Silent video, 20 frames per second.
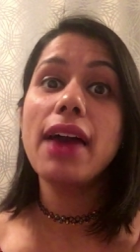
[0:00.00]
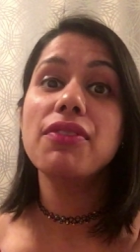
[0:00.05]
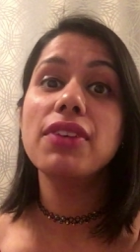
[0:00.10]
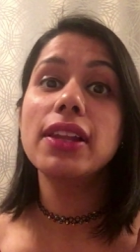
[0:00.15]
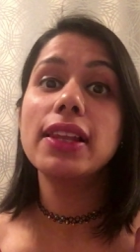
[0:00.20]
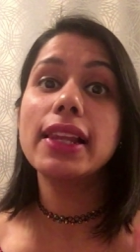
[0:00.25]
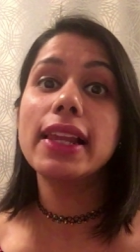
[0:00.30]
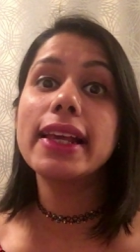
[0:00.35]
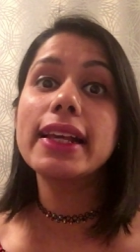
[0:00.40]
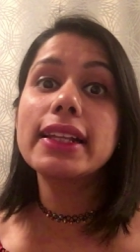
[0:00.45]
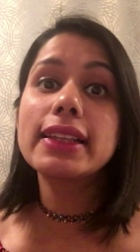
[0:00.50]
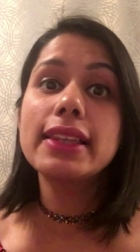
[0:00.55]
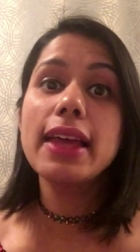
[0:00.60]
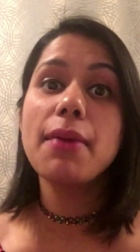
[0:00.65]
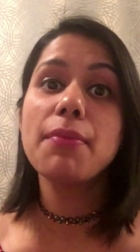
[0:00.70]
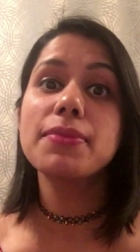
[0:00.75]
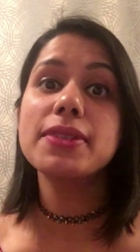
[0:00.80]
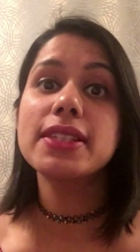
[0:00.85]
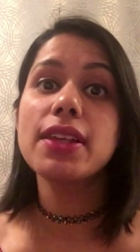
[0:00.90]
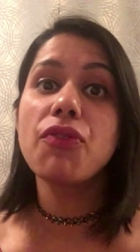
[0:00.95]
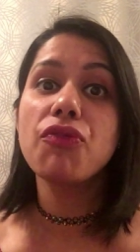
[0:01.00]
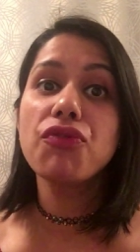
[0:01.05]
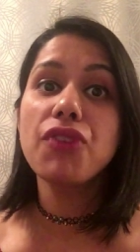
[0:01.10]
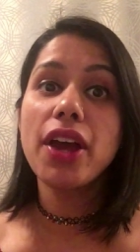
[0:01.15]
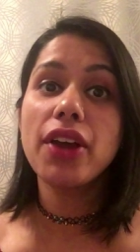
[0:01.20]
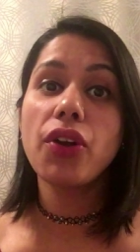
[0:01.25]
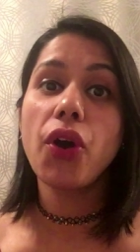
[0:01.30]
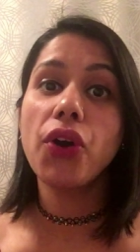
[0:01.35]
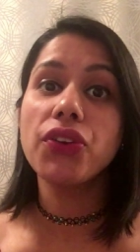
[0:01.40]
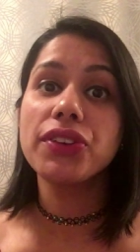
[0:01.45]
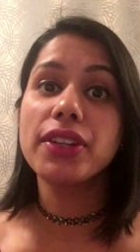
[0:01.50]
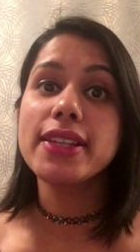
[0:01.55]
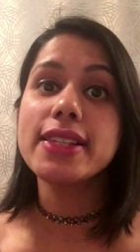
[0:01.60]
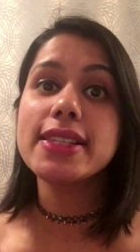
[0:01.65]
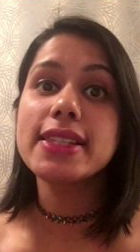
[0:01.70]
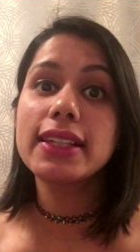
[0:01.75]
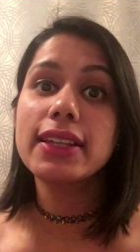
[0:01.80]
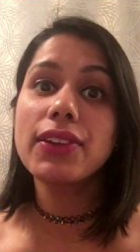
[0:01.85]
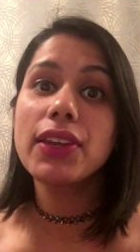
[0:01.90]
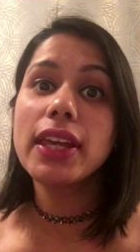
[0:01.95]
I will link them somewhere on the
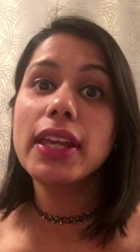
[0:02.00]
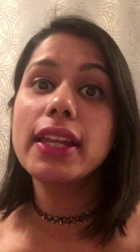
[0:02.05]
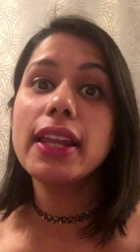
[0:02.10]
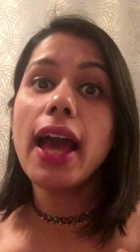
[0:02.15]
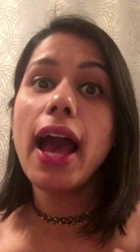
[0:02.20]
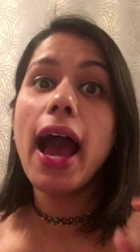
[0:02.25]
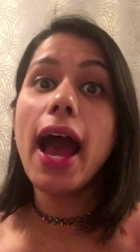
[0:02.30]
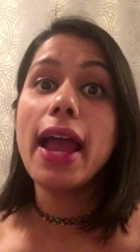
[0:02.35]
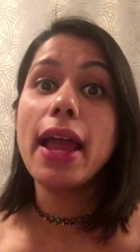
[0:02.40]
screen.